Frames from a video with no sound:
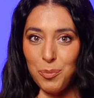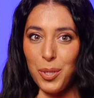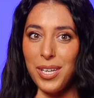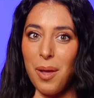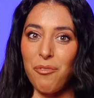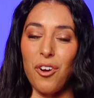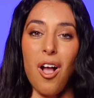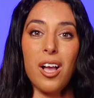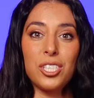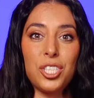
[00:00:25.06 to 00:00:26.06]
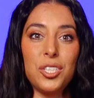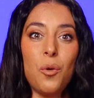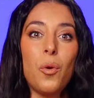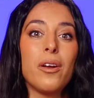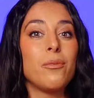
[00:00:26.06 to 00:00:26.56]
put it up for auction,
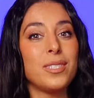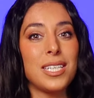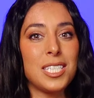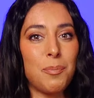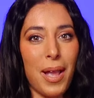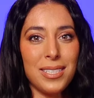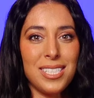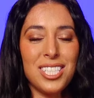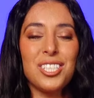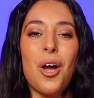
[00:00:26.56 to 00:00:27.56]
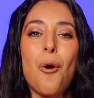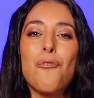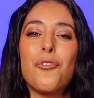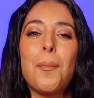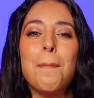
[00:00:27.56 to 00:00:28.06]
where it was expected to
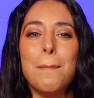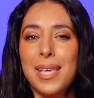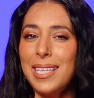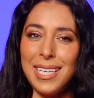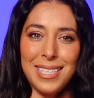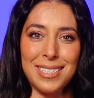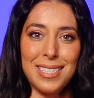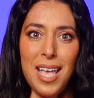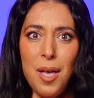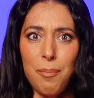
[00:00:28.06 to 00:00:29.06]
go for millions.